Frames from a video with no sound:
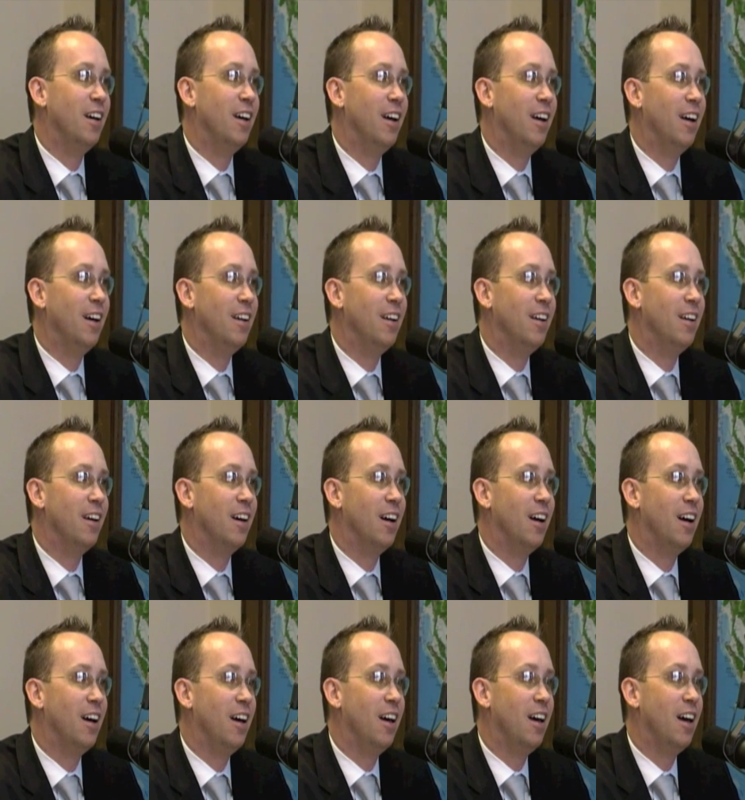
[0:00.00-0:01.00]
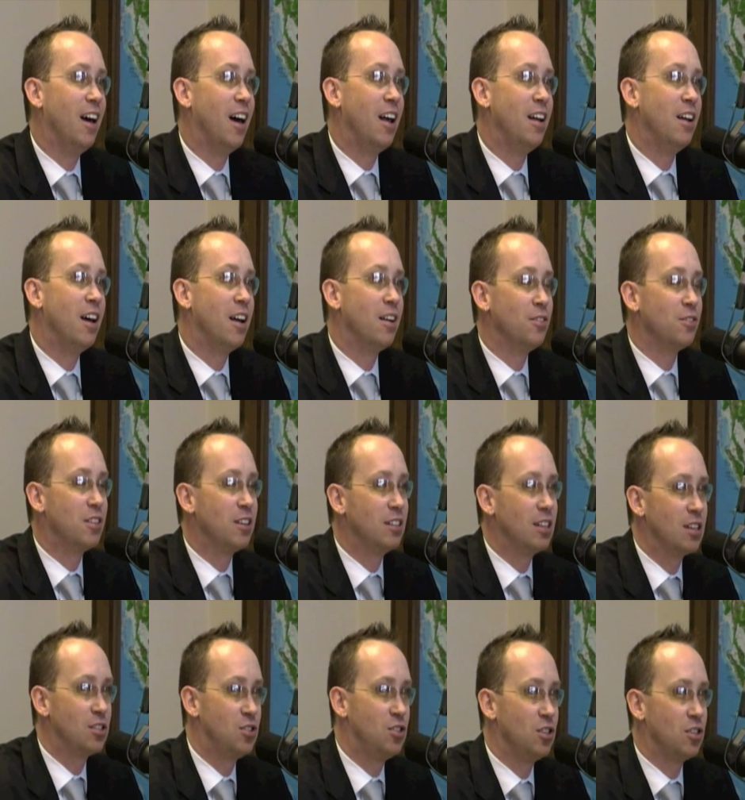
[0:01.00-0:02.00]
And I don't think
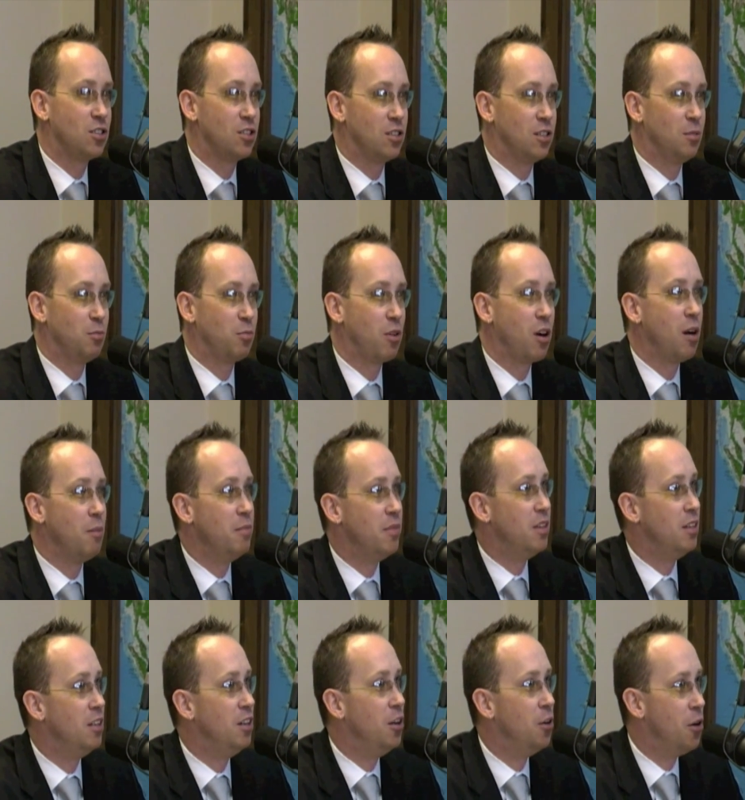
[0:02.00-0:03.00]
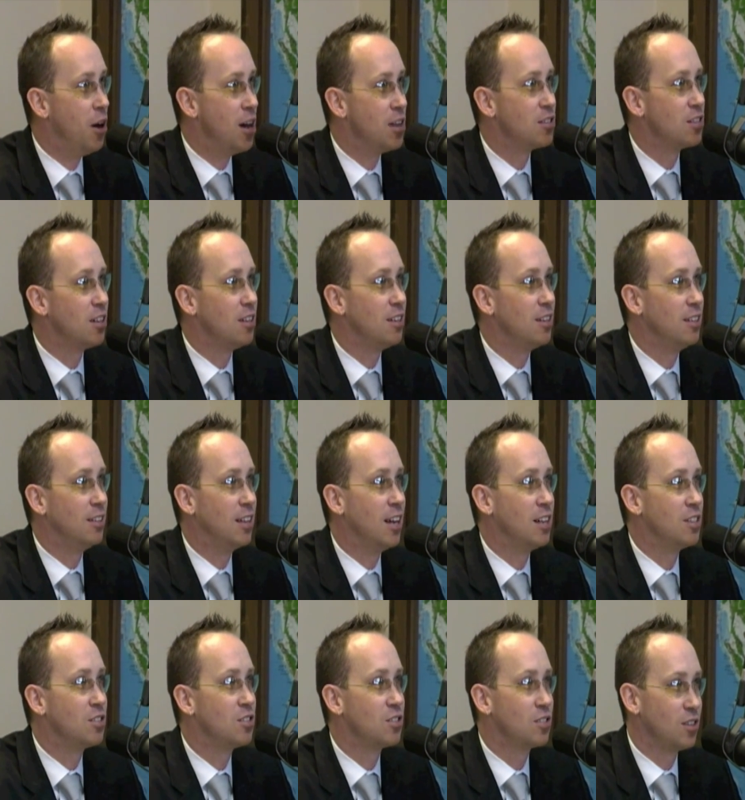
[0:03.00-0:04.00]
that's just a problem in the U.S. I think
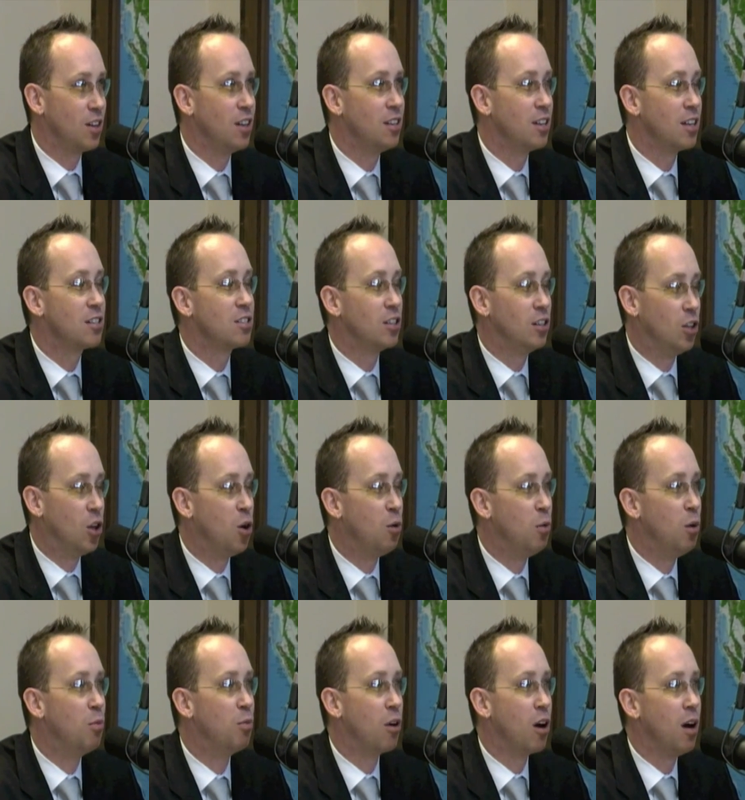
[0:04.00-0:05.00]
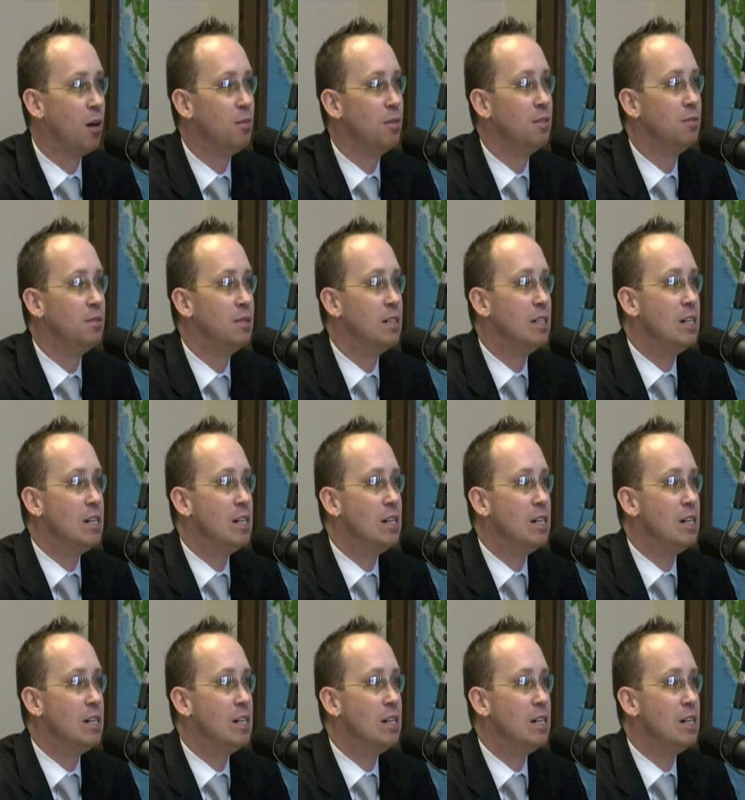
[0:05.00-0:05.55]
that's a global problem.